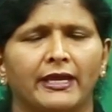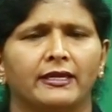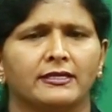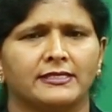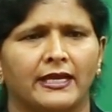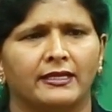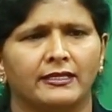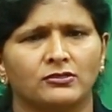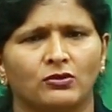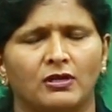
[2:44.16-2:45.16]
by a
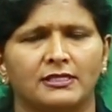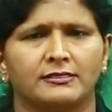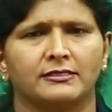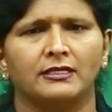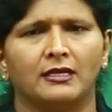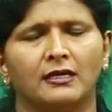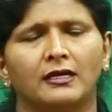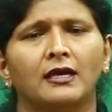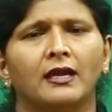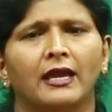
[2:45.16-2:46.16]
scientist called
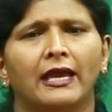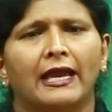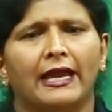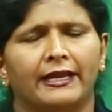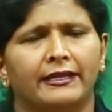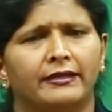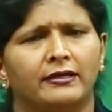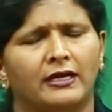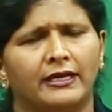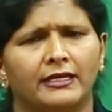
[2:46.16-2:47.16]
Sidler, and
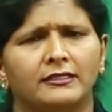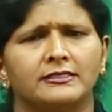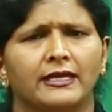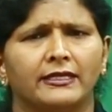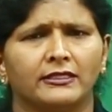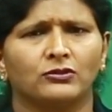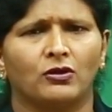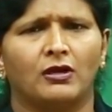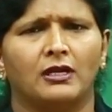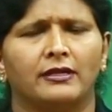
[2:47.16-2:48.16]
another scientist
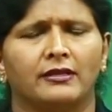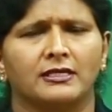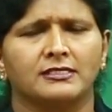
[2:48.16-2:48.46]
called